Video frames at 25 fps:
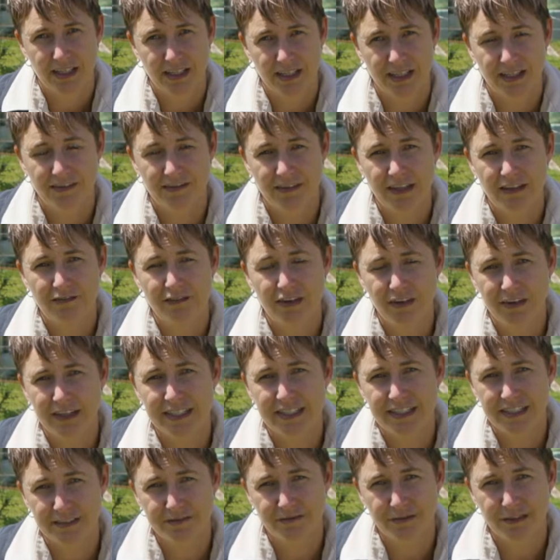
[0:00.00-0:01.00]
If they're very
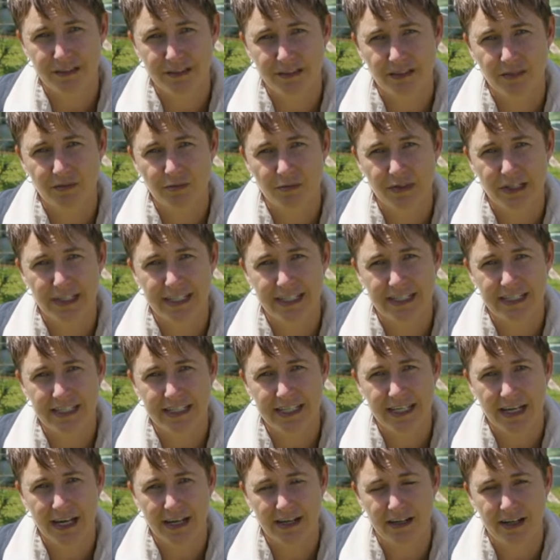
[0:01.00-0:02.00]
different, we need to
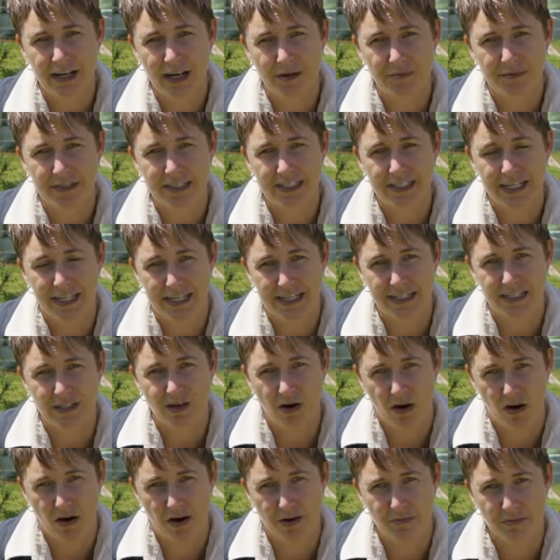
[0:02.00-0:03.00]
cut up to 10
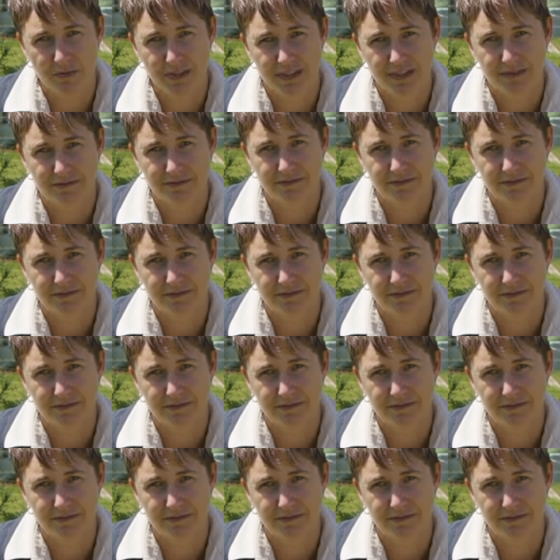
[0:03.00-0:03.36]
times.